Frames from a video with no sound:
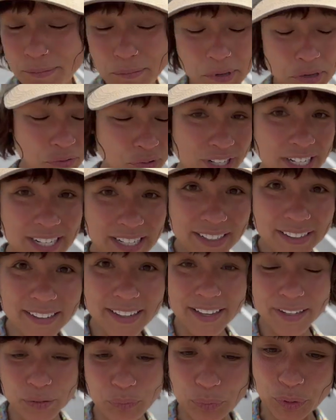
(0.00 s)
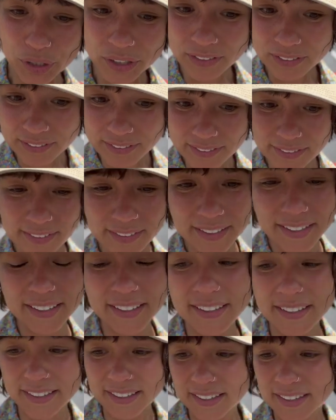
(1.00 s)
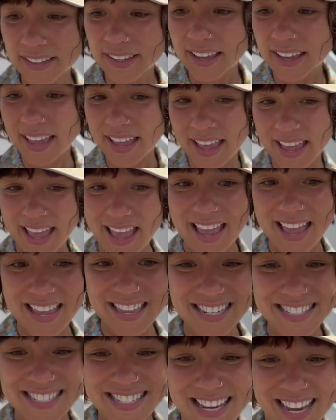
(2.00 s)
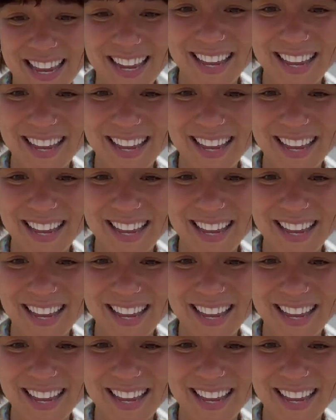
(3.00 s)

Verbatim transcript: been reading a lot of books and